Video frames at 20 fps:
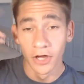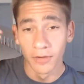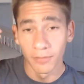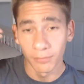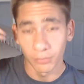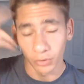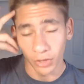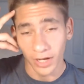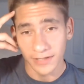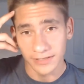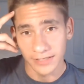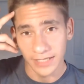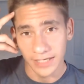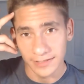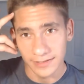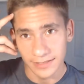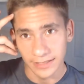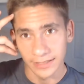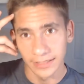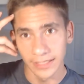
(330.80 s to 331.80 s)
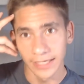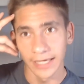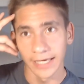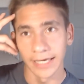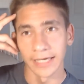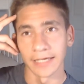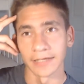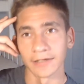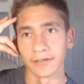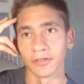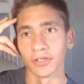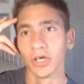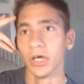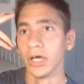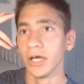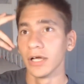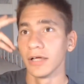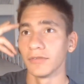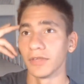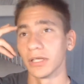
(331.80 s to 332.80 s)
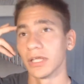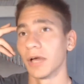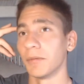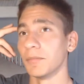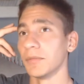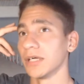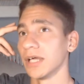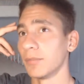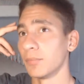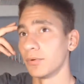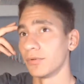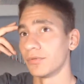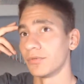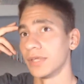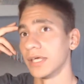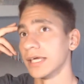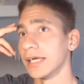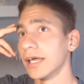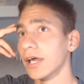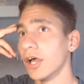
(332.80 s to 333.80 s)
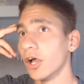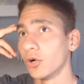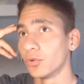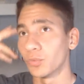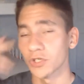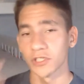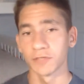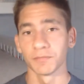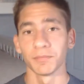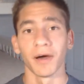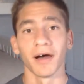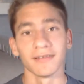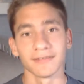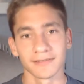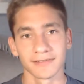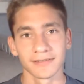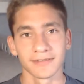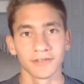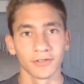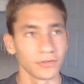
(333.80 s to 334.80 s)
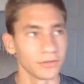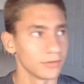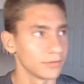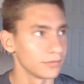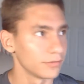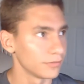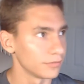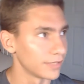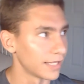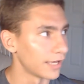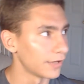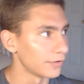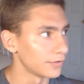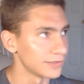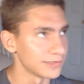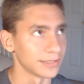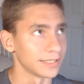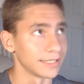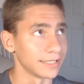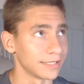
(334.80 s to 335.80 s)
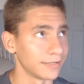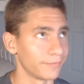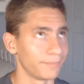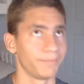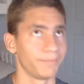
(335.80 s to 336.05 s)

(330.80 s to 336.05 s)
processing, and then coming up with a response to that is like